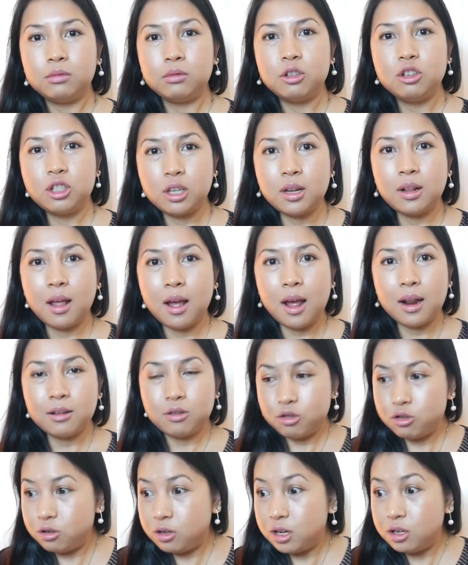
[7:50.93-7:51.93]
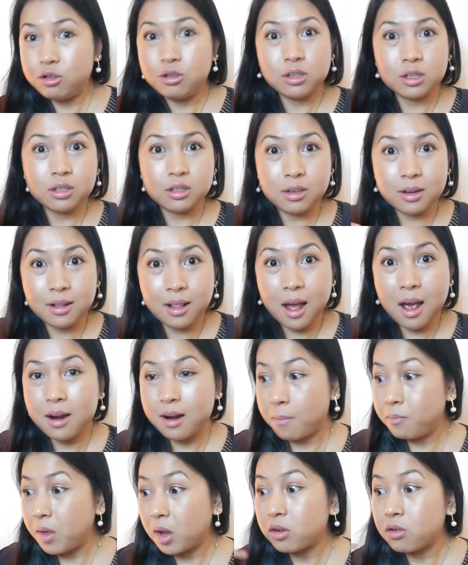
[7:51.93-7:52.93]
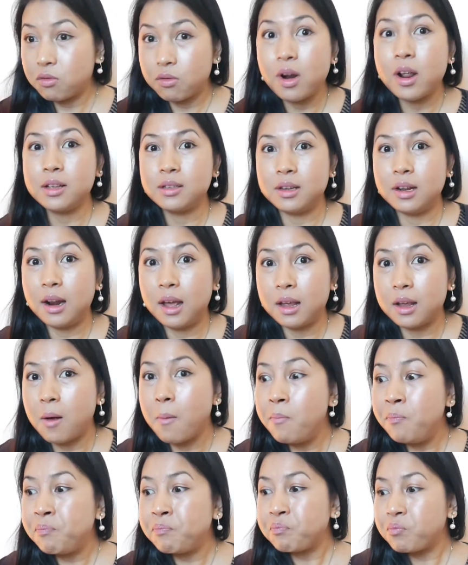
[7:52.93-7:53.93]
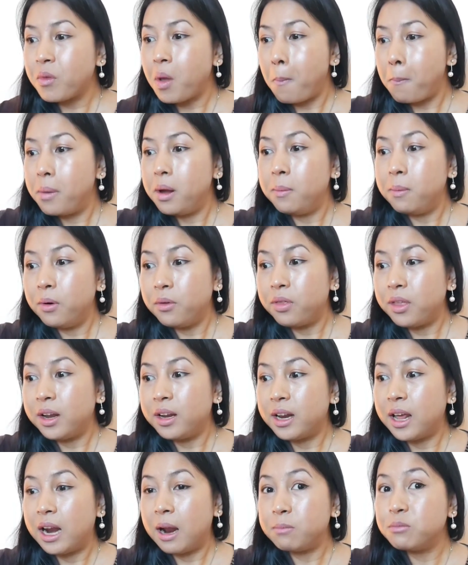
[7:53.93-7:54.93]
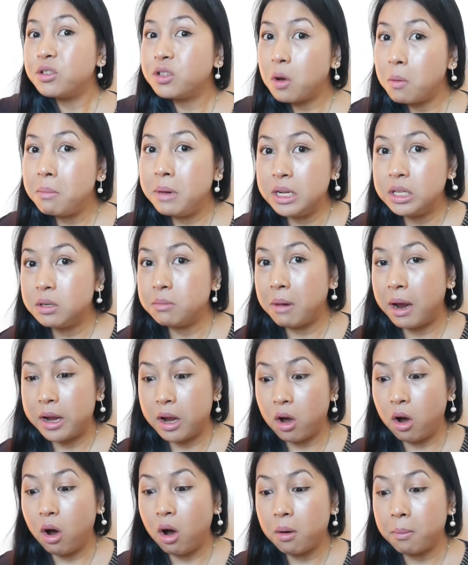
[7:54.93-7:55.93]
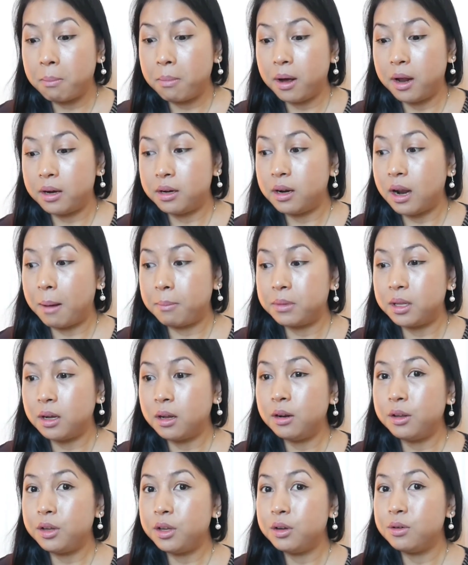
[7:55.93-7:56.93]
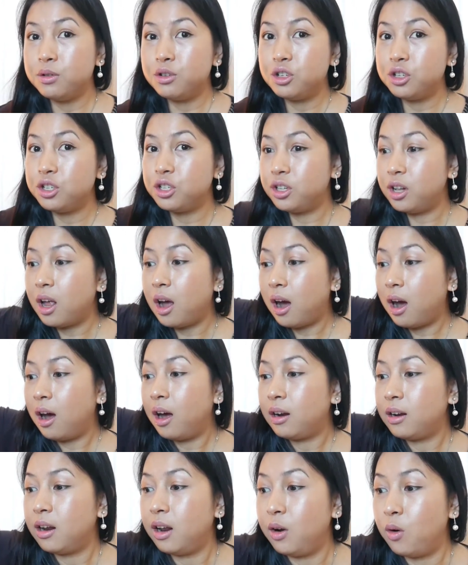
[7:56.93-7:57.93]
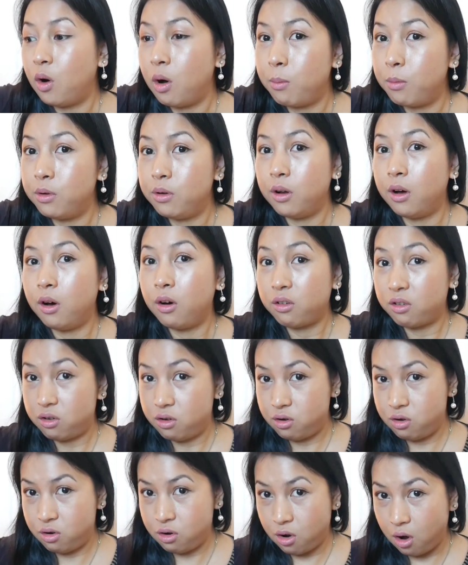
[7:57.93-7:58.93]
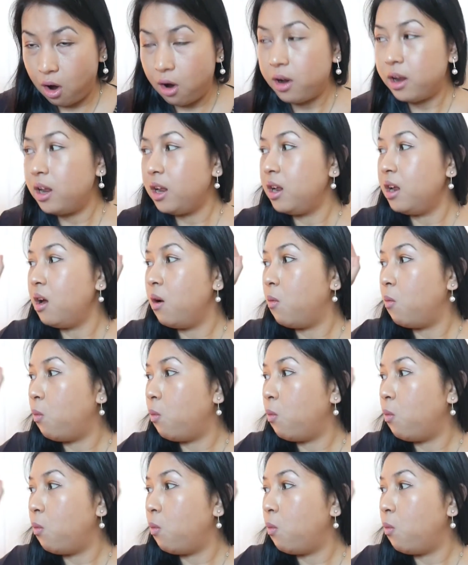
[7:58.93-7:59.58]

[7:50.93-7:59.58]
You see that? Did you just see that? I'm not crazy. Like, people think that I'm so mean to my dog, but I'm telling you, she's not a normal dog. Naughty,